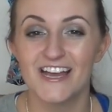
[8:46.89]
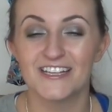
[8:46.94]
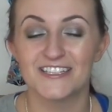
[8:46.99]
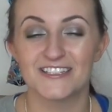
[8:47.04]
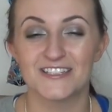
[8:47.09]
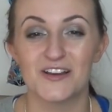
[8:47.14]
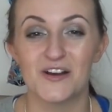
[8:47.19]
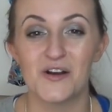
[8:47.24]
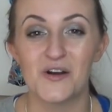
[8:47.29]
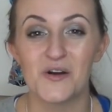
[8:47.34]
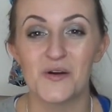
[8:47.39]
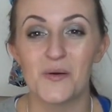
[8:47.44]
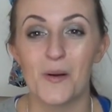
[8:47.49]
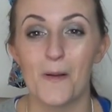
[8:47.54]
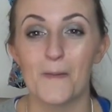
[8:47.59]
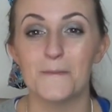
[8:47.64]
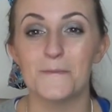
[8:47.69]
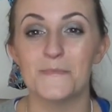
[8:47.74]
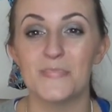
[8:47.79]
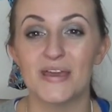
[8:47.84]

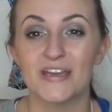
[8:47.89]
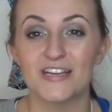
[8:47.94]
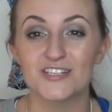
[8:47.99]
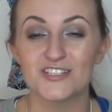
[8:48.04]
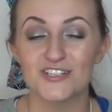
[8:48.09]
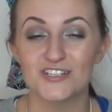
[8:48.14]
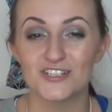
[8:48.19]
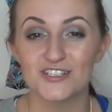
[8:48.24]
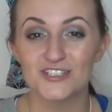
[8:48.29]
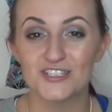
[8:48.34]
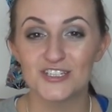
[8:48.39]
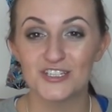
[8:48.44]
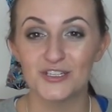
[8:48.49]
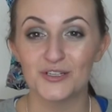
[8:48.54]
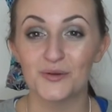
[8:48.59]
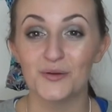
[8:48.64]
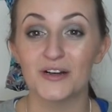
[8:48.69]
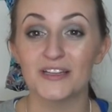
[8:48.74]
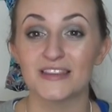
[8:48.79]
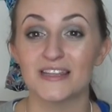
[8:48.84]
So make sure
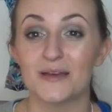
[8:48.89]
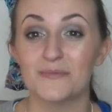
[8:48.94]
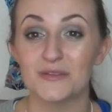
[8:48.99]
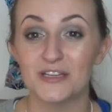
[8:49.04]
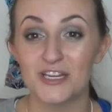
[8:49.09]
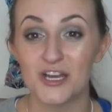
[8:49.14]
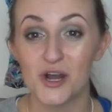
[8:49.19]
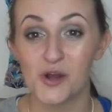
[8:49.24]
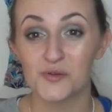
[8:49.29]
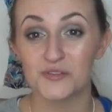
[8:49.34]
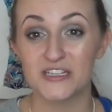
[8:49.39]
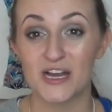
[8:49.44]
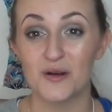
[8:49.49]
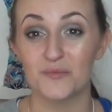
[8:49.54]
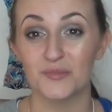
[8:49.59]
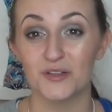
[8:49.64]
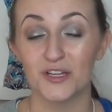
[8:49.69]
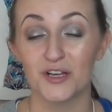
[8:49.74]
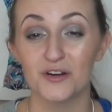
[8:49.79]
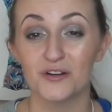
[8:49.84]
to let me know
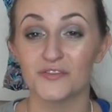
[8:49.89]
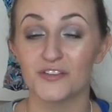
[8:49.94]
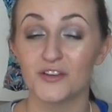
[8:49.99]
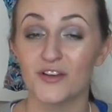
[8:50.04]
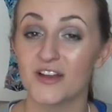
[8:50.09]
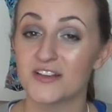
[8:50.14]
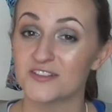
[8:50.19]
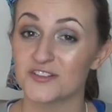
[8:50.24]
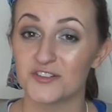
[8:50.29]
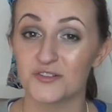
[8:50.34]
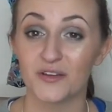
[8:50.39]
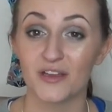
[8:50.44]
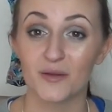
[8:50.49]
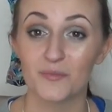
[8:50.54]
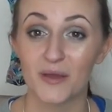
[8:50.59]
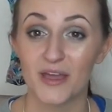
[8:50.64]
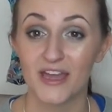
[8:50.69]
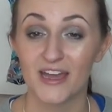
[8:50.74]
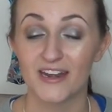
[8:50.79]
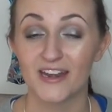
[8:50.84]
down below if you guys are doing a
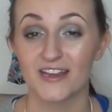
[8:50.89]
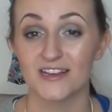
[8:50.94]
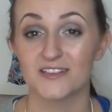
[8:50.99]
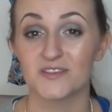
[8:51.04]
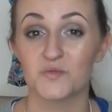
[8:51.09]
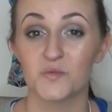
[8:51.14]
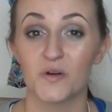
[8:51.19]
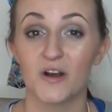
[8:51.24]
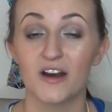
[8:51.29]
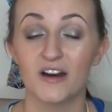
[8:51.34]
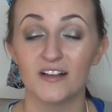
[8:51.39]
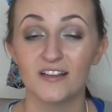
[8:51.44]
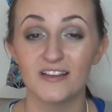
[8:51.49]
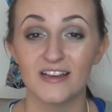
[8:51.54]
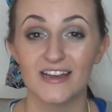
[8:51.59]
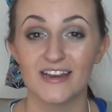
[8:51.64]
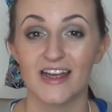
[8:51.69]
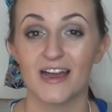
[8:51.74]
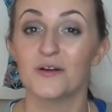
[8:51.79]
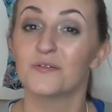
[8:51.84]
pan as well,
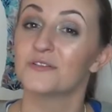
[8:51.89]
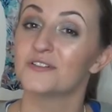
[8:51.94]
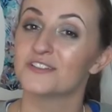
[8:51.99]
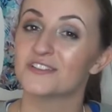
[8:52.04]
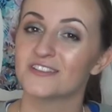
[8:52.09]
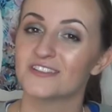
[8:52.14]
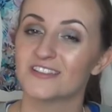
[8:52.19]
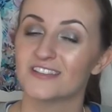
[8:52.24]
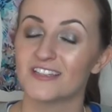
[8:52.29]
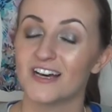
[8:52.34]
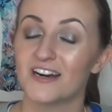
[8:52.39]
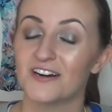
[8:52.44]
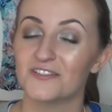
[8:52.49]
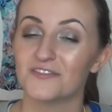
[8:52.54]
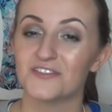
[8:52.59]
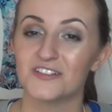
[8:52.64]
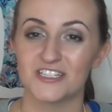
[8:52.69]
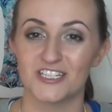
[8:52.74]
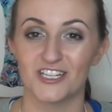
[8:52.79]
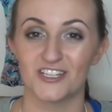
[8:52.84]
and I will
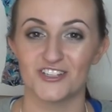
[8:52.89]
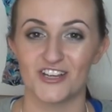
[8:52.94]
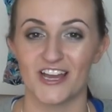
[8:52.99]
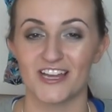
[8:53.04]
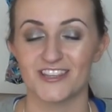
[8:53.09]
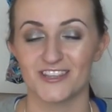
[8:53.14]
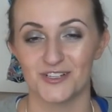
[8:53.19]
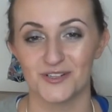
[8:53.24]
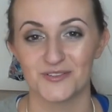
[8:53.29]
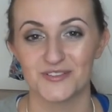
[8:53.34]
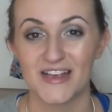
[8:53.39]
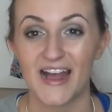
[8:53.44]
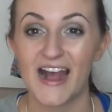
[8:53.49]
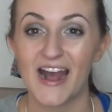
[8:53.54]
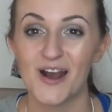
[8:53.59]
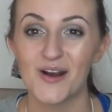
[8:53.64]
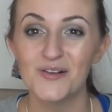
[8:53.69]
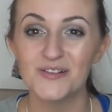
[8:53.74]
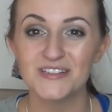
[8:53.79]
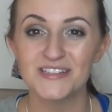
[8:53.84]
love to check those
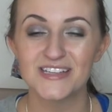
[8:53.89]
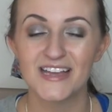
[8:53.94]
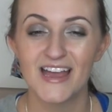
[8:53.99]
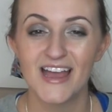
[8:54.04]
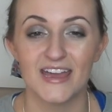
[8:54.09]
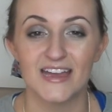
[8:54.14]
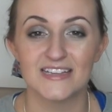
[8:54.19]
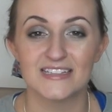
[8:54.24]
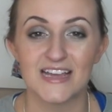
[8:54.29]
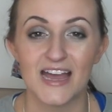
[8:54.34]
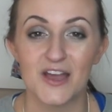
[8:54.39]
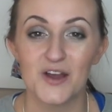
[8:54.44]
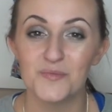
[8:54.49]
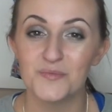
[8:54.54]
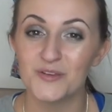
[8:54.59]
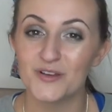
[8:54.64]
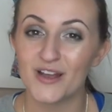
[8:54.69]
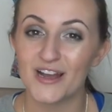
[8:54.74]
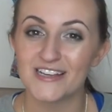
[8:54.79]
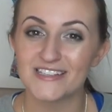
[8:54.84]
out. And I
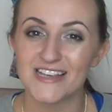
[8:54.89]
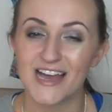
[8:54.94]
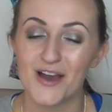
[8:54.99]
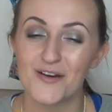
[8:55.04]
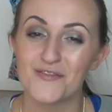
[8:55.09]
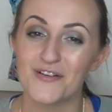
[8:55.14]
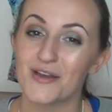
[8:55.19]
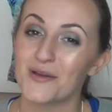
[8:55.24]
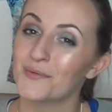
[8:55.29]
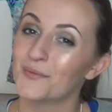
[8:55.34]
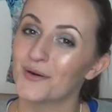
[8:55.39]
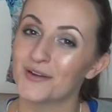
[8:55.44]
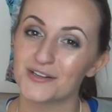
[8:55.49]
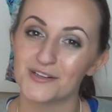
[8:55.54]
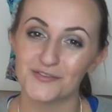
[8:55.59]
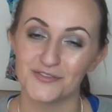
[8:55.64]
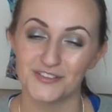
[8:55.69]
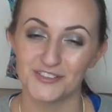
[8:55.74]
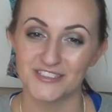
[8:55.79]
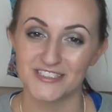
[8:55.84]
hope you guys have a
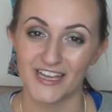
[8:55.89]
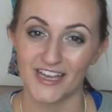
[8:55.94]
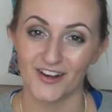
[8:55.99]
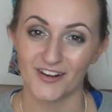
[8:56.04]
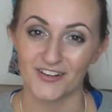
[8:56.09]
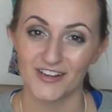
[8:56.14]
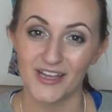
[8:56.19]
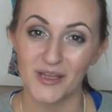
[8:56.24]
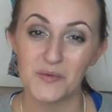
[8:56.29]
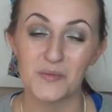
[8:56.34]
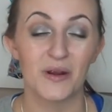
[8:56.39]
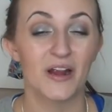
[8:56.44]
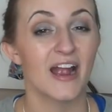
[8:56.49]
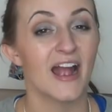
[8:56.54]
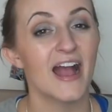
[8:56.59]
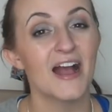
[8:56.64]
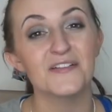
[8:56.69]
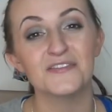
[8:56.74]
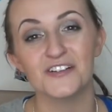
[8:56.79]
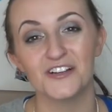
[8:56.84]
wonderful day or night
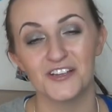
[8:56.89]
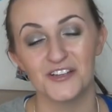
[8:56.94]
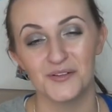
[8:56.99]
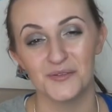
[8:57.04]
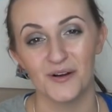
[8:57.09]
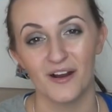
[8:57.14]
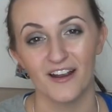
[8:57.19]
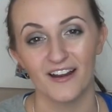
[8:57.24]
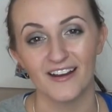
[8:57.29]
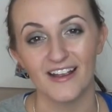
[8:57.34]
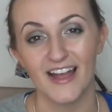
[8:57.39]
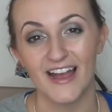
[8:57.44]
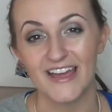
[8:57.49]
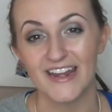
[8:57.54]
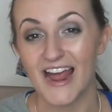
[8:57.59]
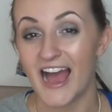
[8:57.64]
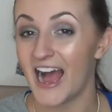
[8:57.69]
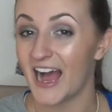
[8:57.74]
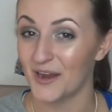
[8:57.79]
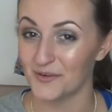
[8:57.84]
wherever you are,
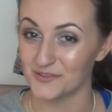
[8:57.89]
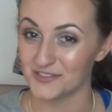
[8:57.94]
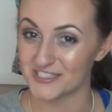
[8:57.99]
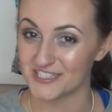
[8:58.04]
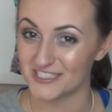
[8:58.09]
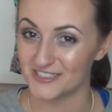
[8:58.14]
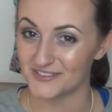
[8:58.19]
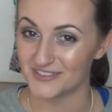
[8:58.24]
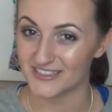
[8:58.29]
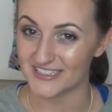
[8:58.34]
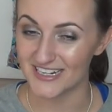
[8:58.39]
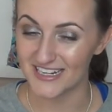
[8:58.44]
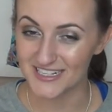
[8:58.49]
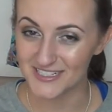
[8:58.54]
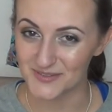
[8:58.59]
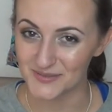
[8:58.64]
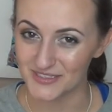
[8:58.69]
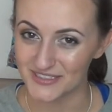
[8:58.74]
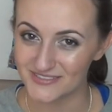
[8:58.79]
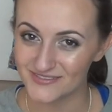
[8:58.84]
and I will see you in the
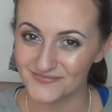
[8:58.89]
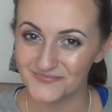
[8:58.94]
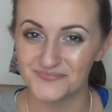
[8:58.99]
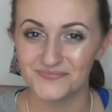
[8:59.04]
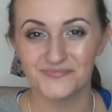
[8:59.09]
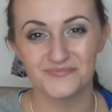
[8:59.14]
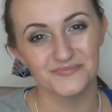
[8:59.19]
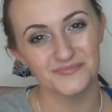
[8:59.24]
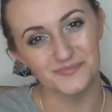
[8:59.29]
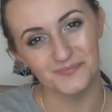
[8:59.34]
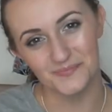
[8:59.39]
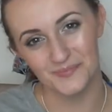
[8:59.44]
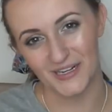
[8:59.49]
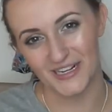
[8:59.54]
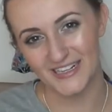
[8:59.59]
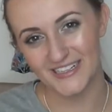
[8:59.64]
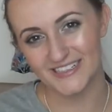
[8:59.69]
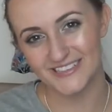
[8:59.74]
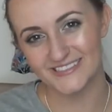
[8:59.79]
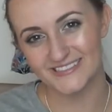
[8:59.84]
next one.
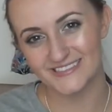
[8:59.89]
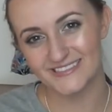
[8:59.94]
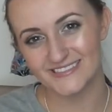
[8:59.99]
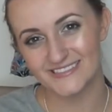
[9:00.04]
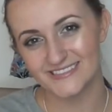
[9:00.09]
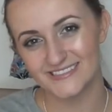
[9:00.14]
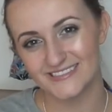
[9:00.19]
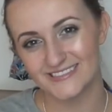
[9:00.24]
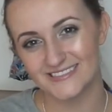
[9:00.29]
Bye!